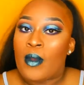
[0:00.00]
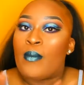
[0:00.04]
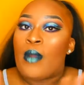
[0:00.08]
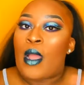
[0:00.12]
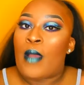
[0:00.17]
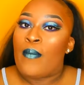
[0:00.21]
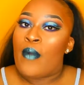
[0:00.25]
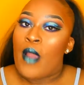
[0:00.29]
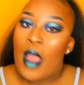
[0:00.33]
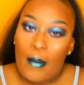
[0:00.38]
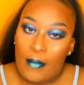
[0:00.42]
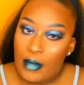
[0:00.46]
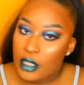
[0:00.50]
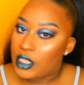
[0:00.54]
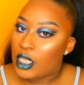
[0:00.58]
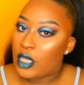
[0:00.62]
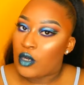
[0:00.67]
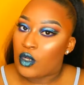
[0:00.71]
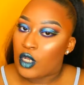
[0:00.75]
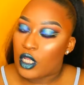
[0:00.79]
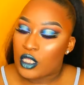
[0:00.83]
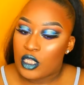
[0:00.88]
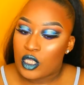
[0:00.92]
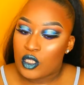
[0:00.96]
I promise I
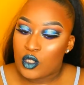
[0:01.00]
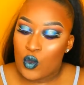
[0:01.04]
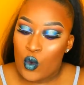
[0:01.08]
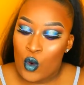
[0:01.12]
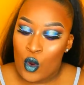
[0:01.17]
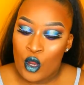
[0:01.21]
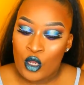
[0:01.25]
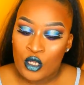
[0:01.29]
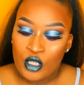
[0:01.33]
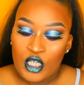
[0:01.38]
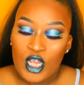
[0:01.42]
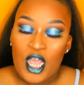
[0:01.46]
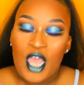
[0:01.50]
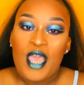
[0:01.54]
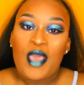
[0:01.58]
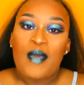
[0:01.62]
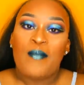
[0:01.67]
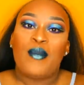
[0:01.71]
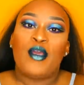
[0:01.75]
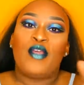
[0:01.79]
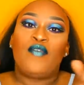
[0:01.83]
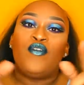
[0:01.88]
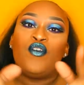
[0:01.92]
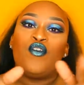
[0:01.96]
don't look this orange.
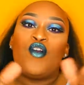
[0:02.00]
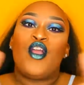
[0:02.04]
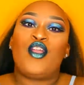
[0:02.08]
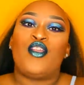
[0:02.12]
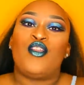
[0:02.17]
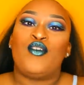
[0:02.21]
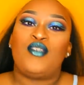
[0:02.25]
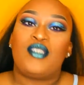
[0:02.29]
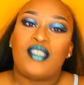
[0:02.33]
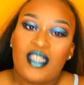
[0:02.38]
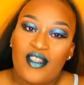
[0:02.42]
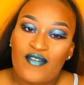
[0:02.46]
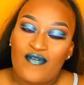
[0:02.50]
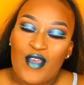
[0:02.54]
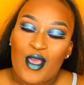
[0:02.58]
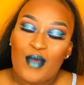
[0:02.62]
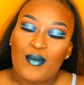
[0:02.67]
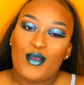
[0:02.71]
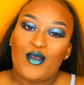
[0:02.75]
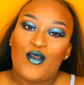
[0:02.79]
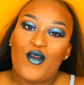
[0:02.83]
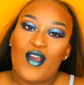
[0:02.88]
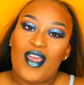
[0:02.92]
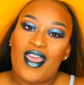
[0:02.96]
But if you are new to the
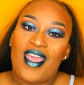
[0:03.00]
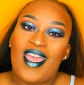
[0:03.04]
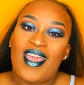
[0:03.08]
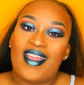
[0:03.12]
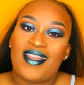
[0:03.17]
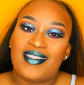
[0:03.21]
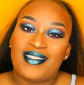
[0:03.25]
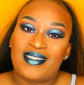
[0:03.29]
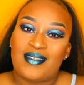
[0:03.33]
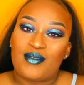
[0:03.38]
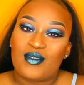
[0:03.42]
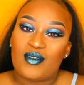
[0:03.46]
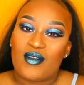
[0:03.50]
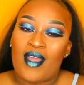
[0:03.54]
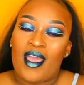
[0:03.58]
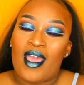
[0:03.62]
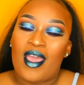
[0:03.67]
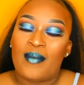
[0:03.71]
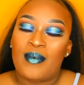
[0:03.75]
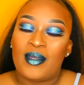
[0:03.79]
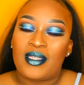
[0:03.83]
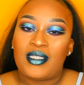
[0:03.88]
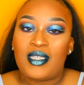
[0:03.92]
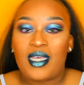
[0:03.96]
family, go ahead and
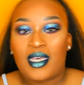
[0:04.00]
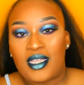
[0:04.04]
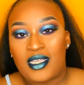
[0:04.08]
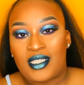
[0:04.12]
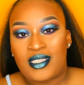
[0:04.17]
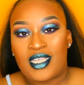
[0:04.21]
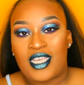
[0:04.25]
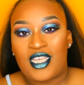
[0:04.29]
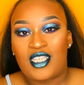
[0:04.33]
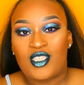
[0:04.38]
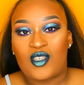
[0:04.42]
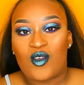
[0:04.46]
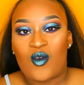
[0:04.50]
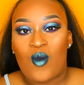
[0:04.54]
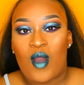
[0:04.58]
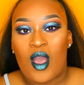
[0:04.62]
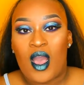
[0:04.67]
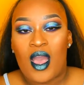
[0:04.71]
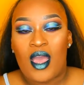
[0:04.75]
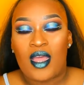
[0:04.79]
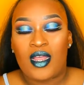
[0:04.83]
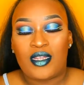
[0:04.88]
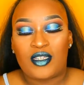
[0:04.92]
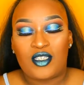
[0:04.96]
subscribe to the C
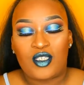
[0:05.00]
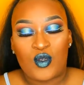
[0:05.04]
Squad.